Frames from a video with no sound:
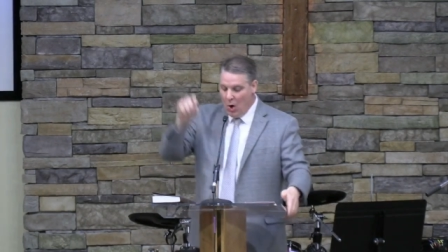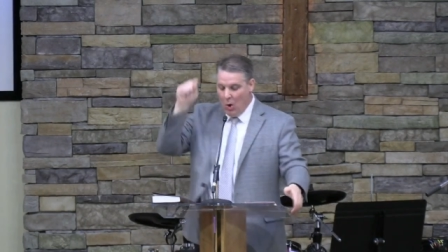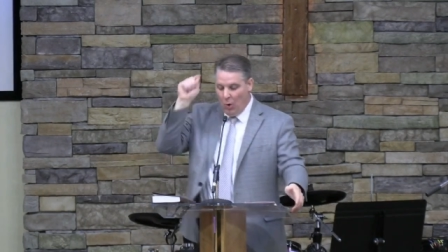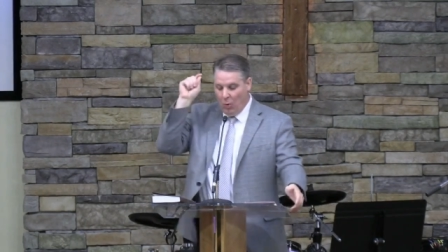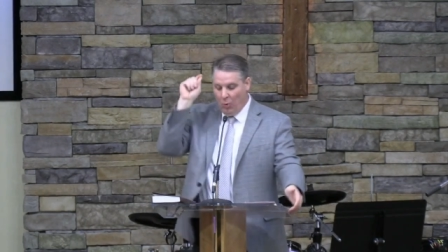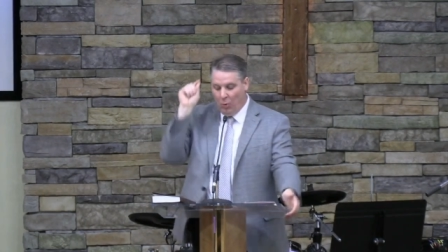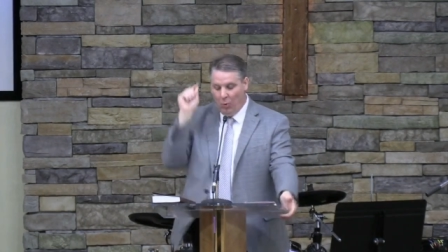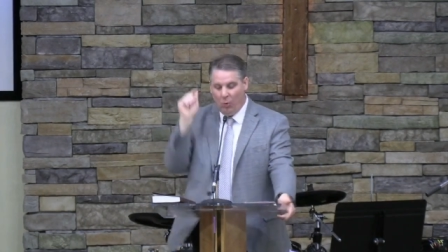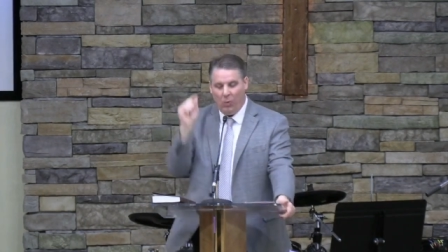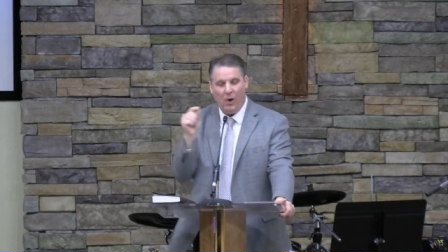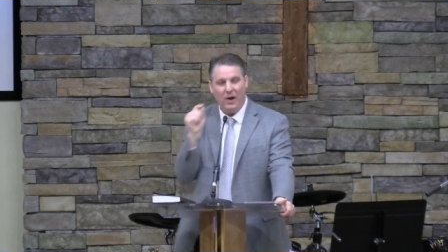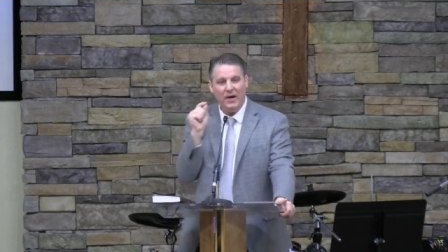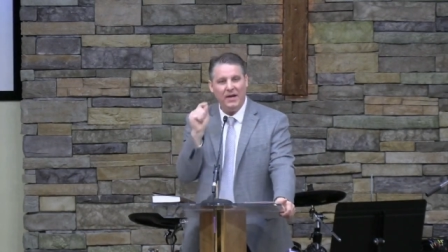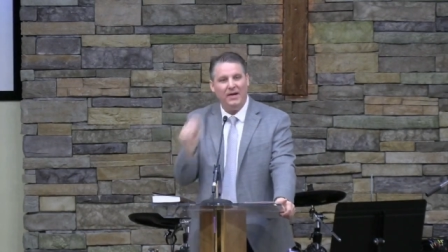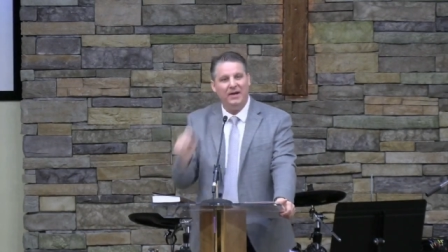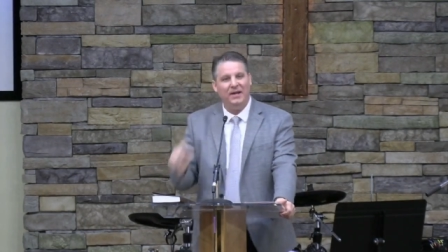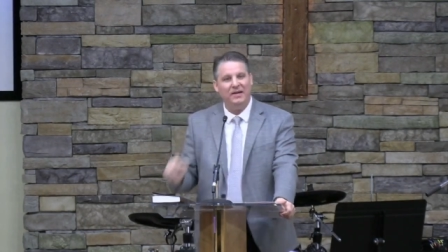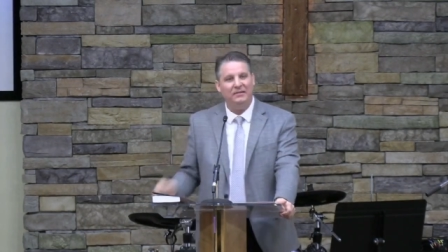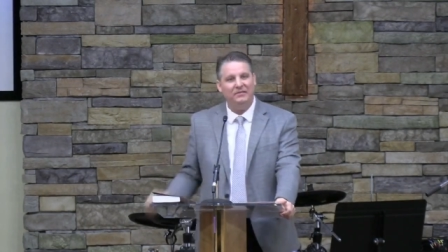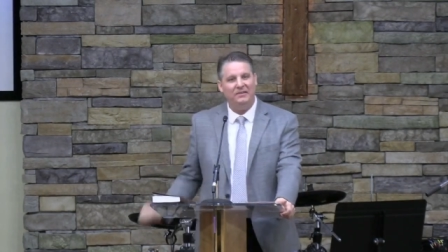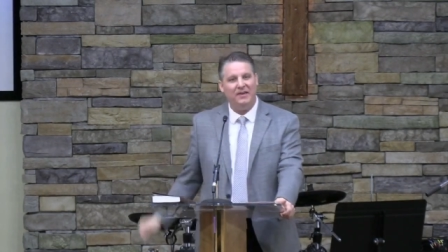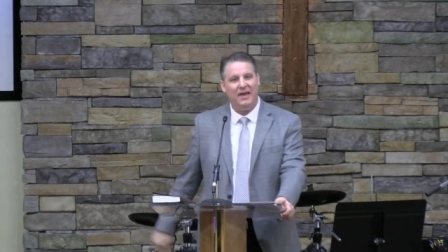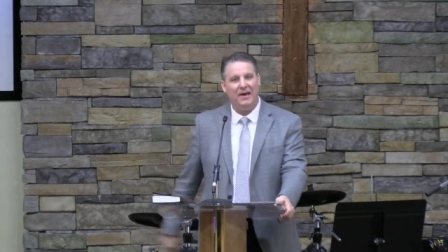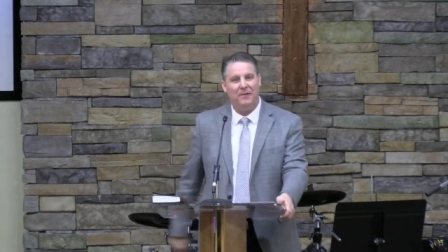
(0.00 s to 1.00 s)
What an
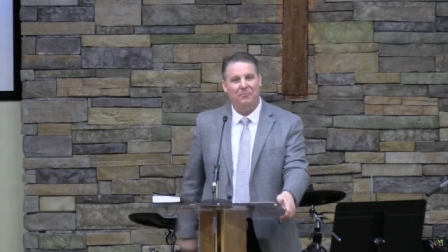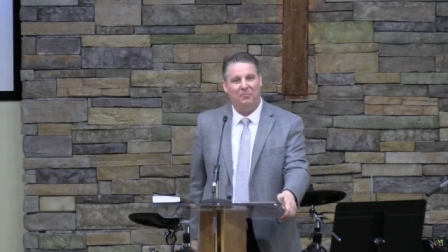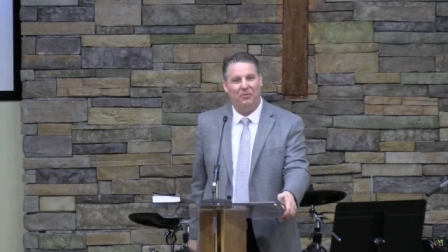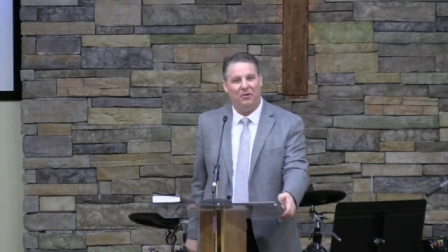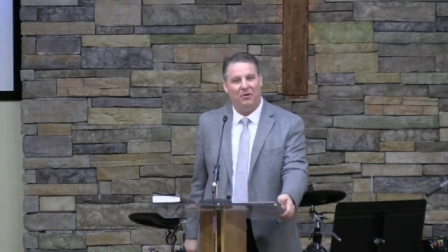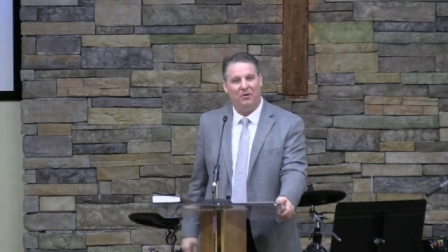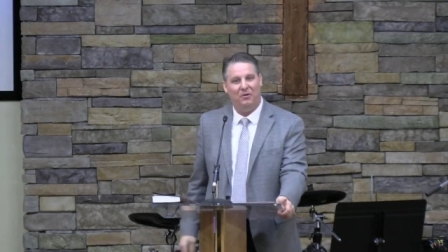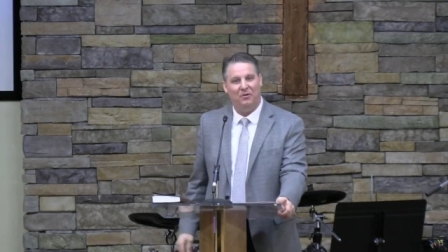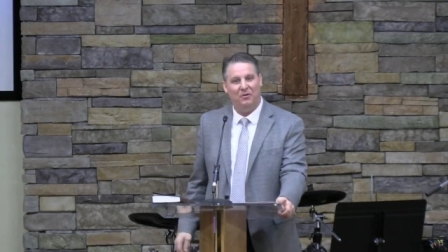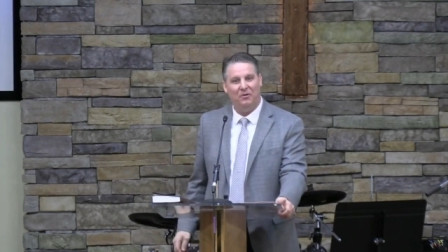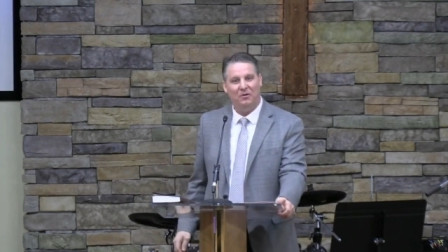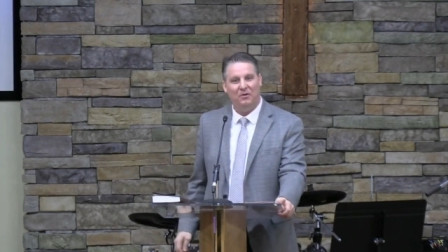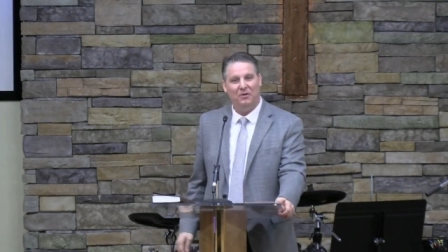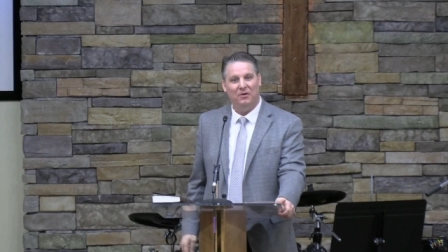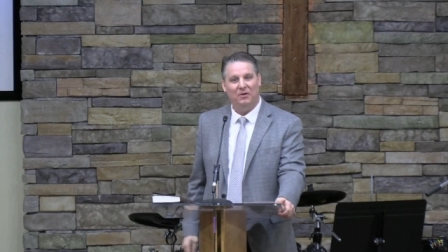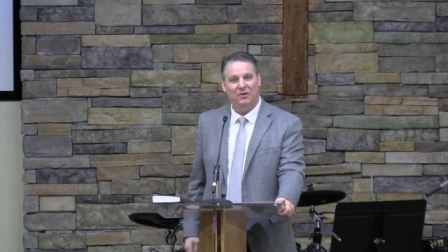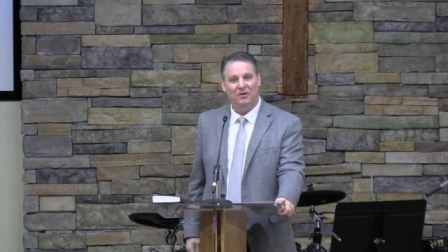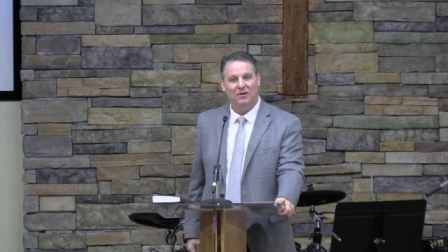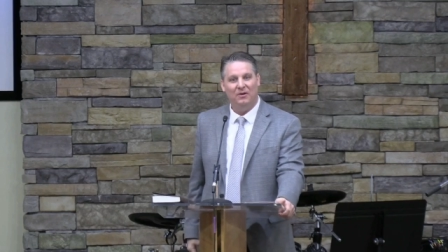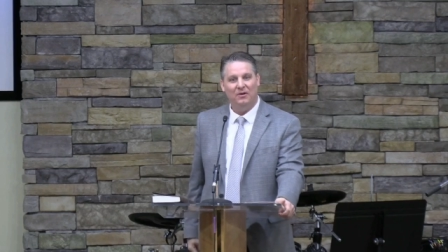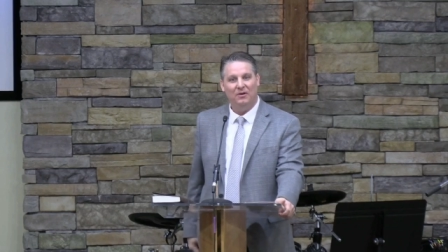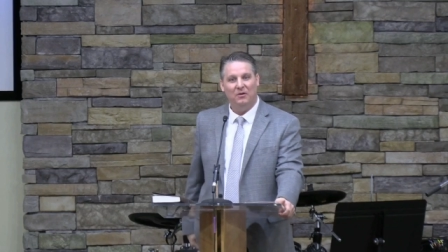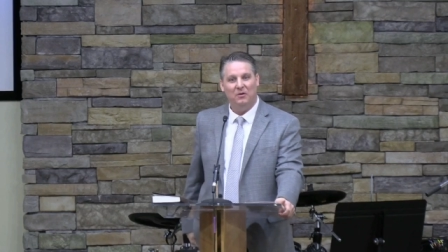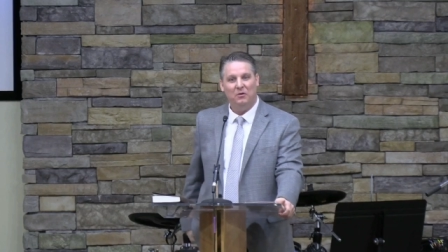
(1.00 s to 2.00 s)
example
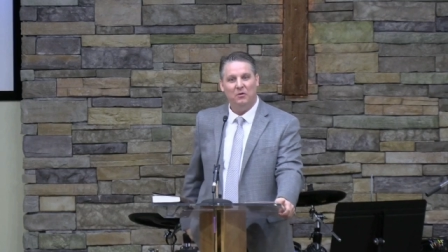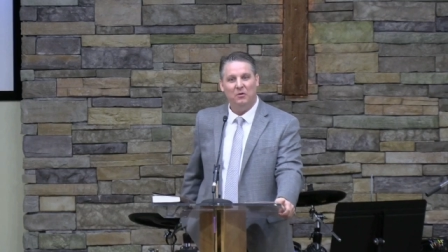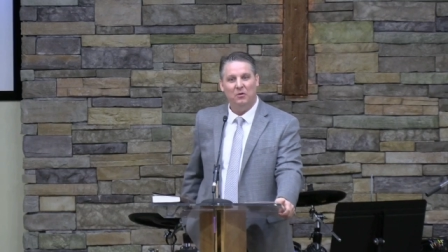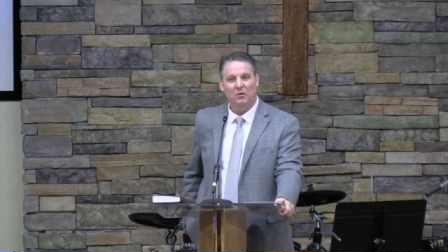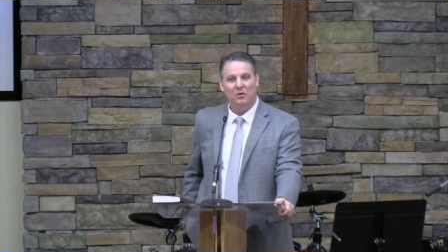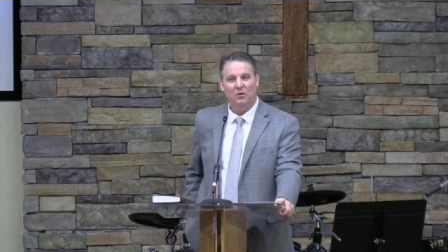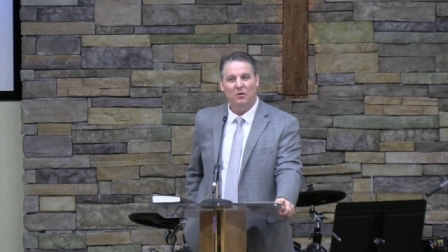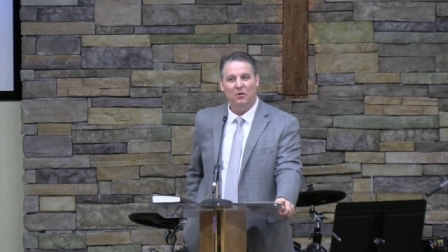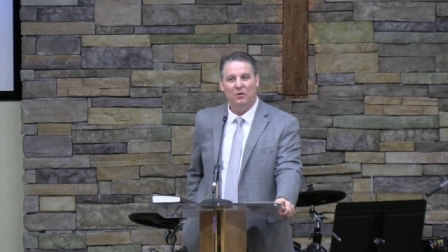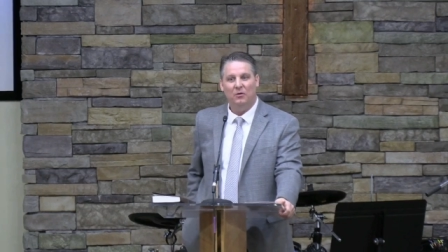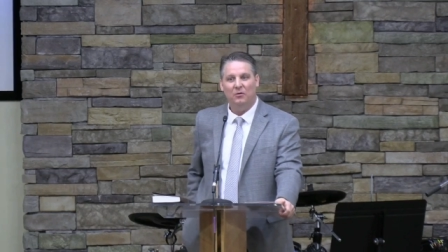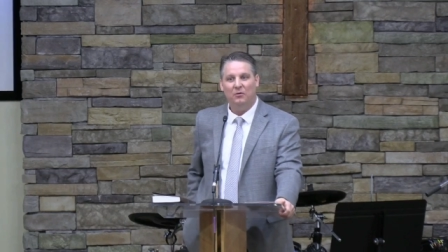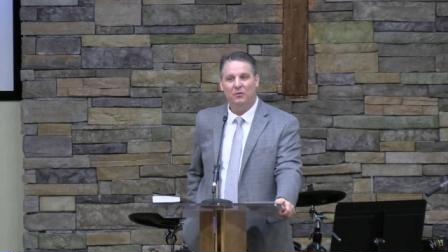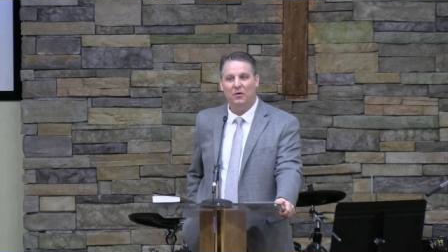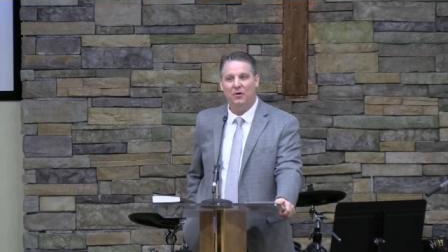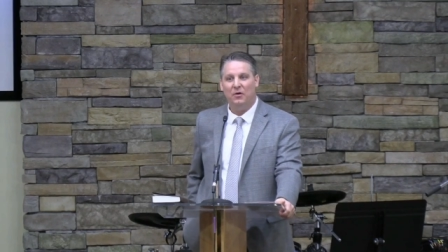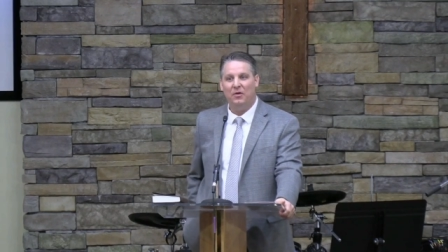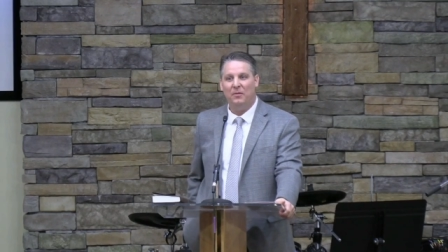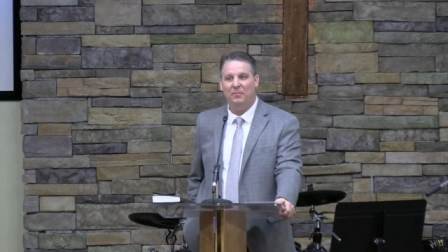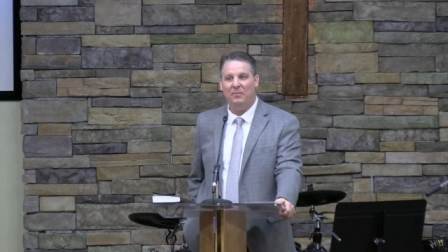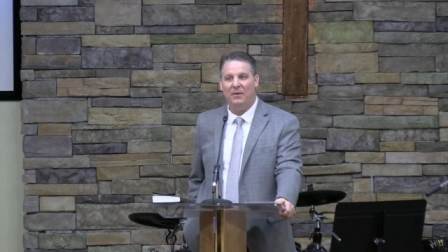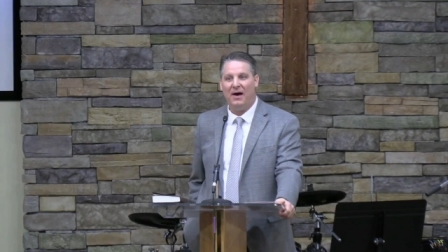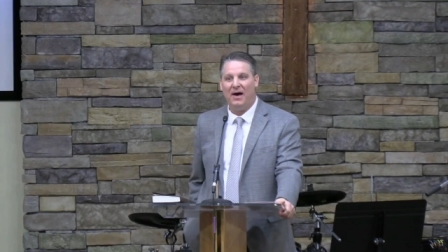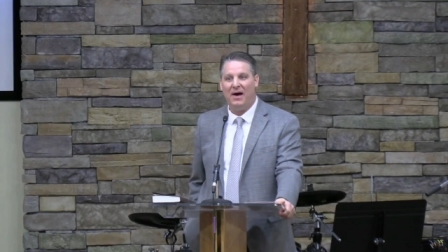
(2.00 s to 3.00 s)
for
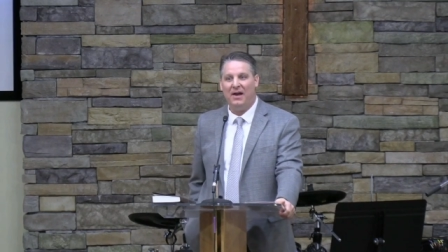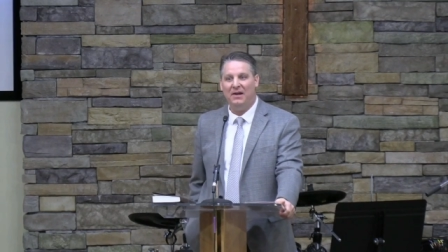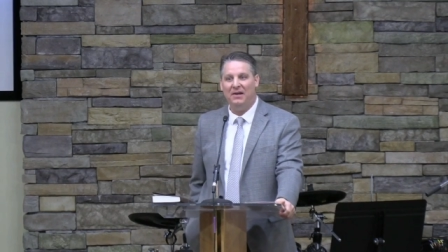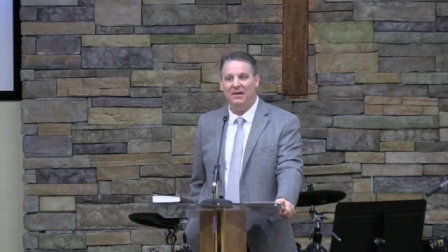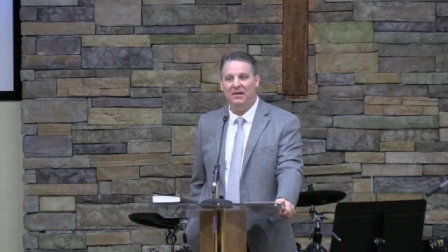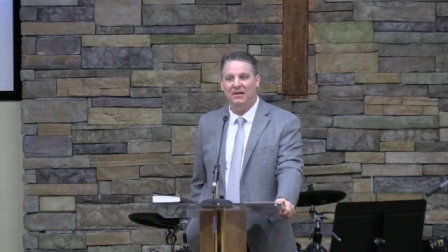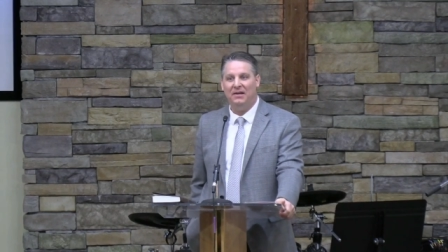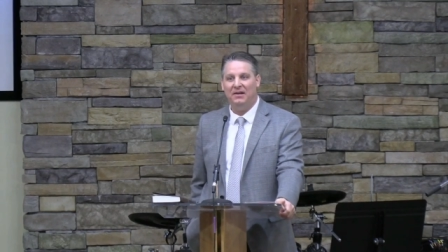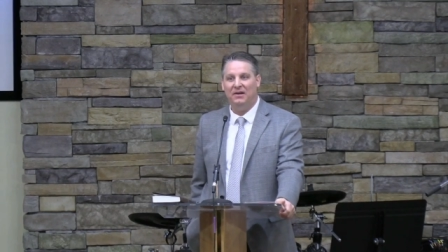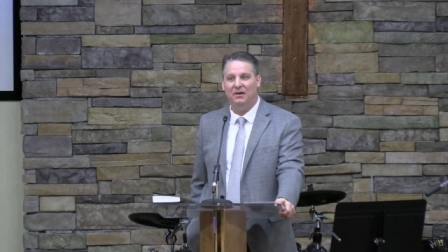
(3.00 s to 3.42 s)
the body